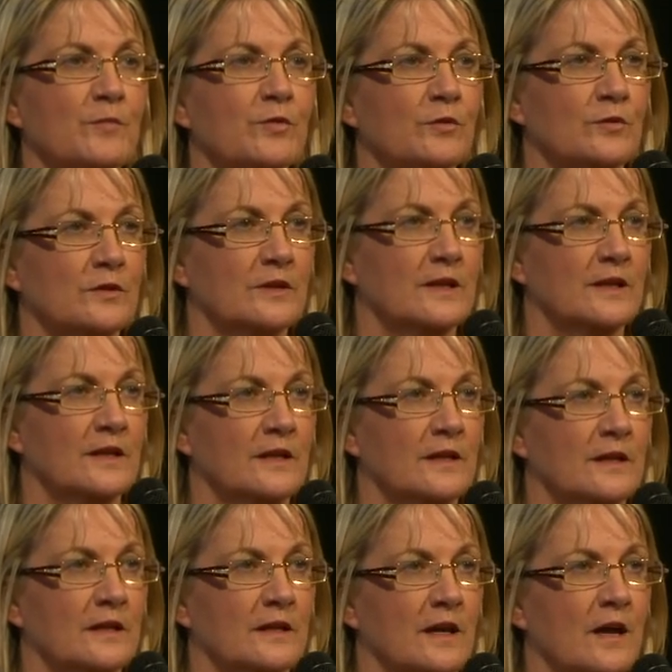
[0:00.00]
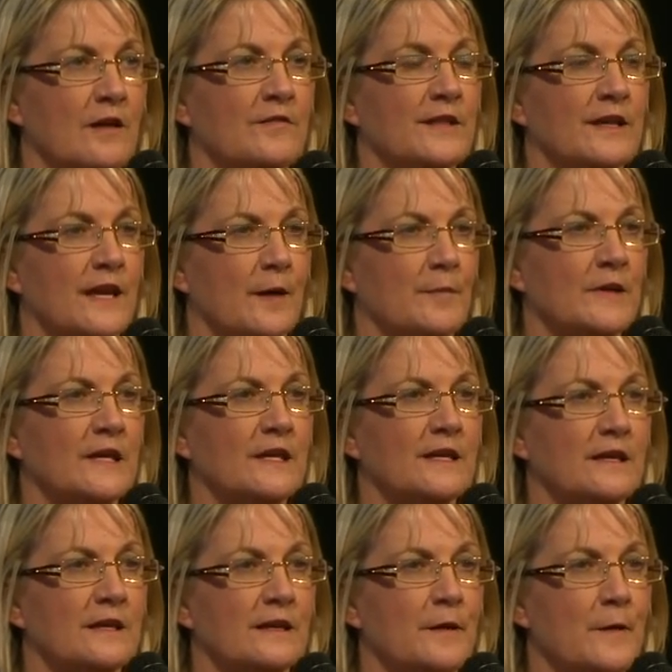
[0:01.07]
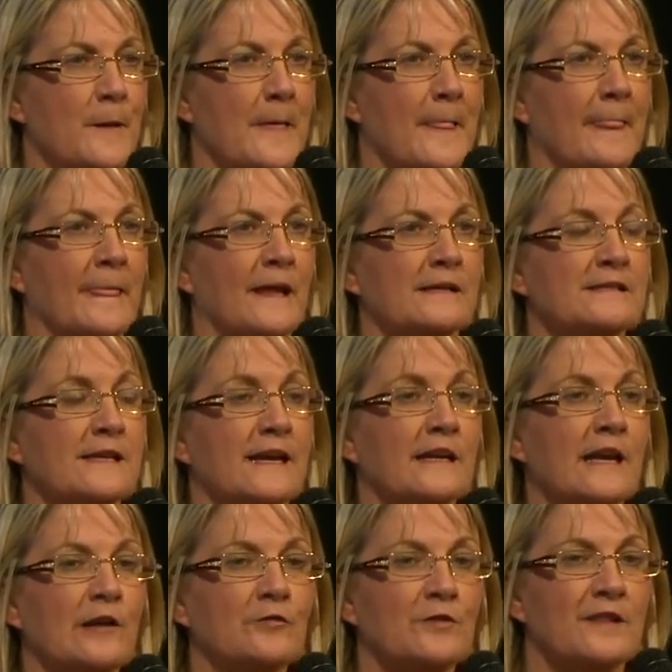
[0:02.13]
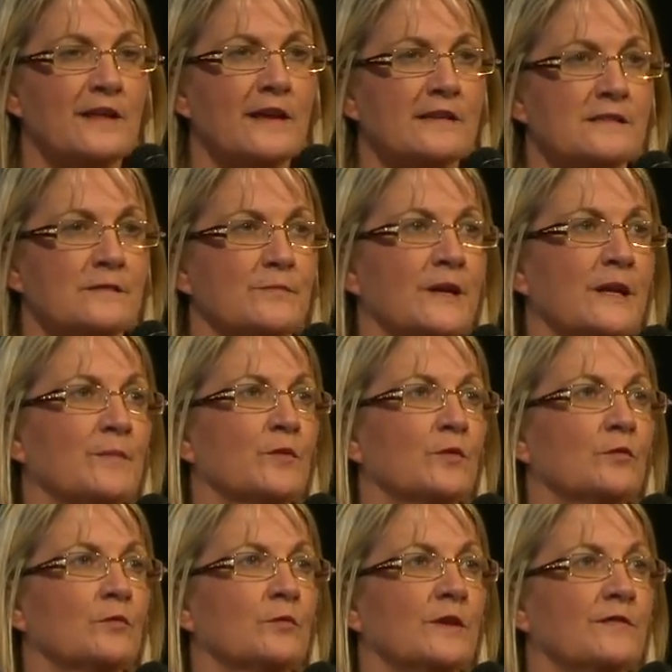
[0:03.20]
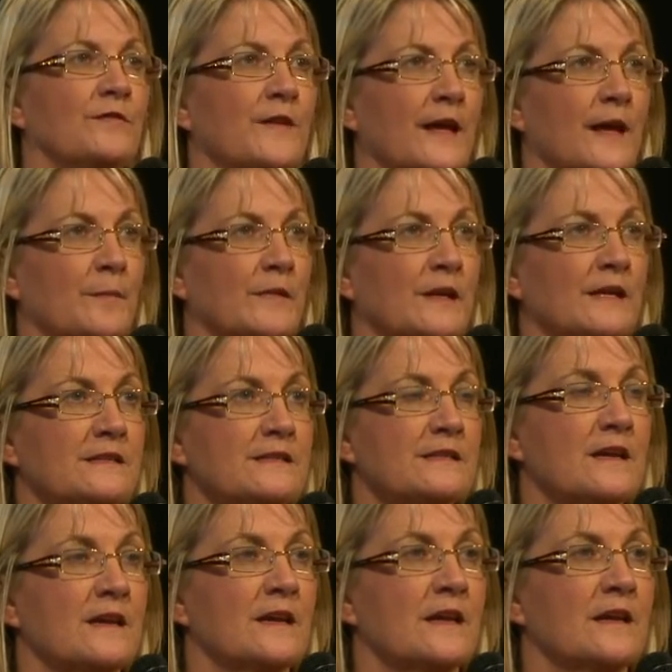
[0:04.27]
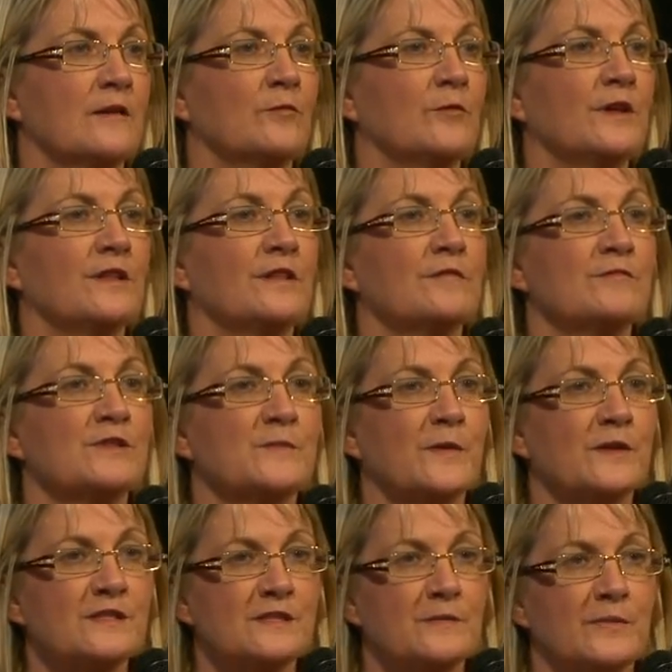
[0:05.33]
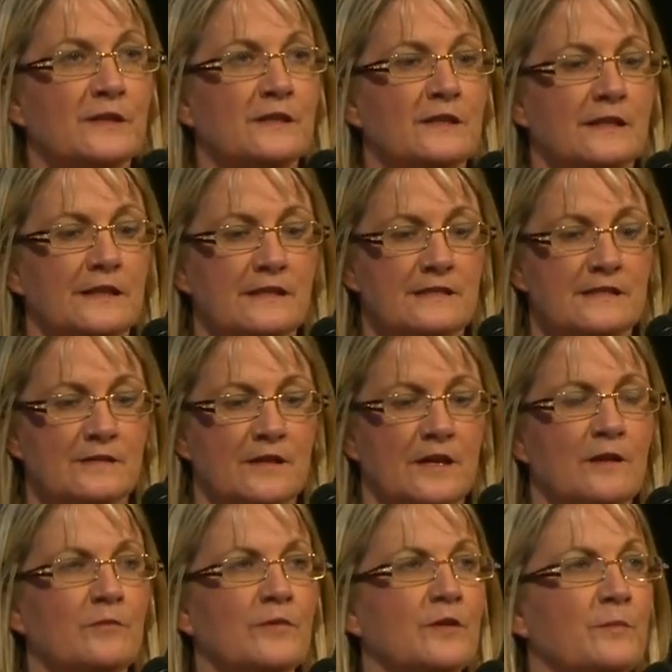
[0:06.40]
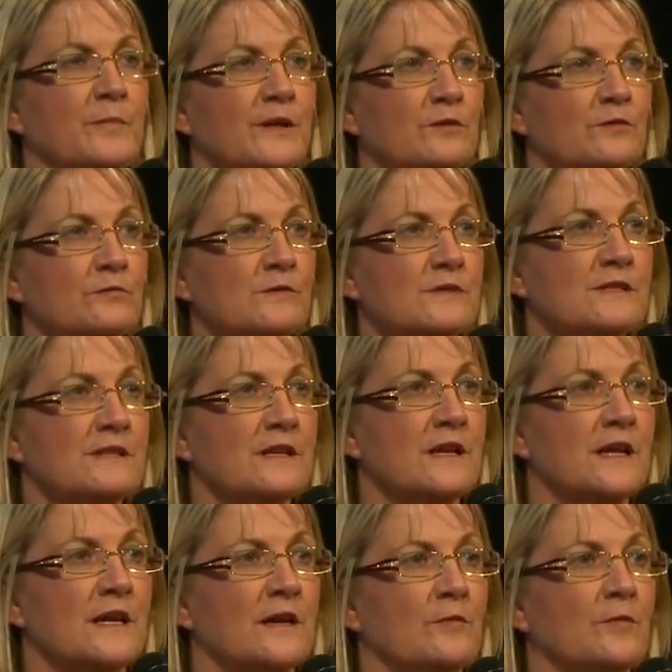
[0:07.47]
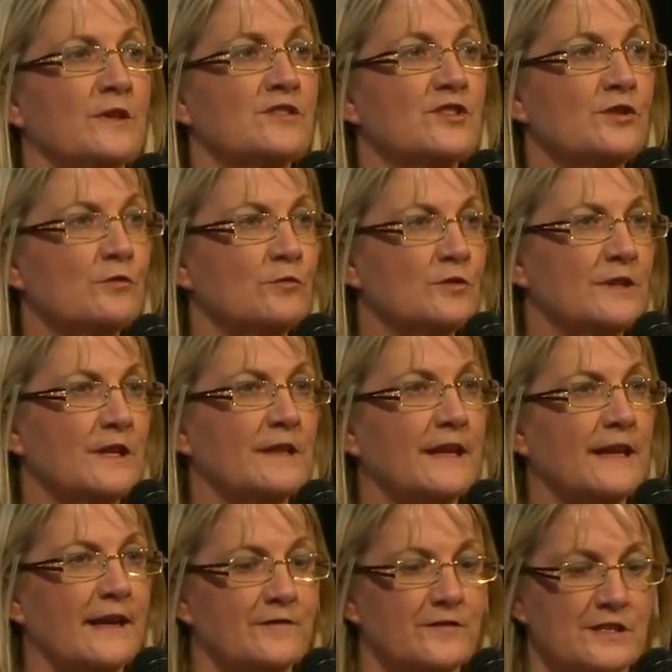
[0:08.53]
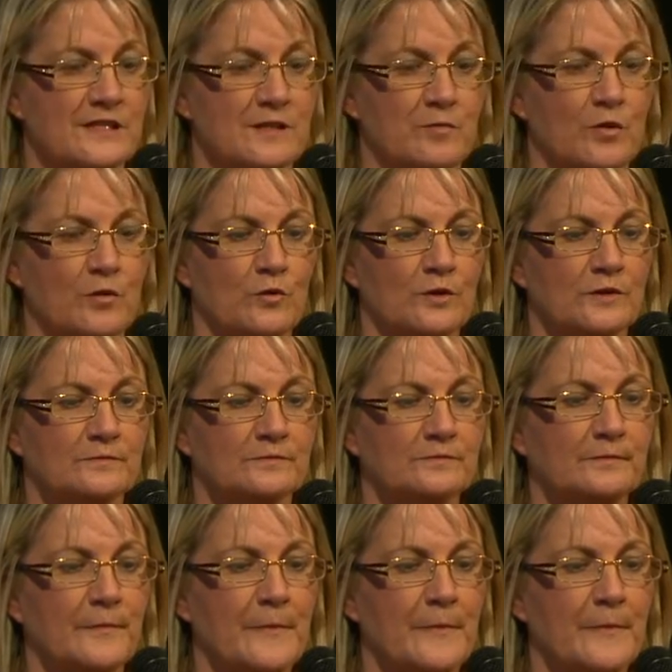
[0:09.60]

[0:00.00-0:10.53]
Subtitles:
people over the coming year. That's 800,000 people with families, with responsibilities, with bills, with children that they have to support.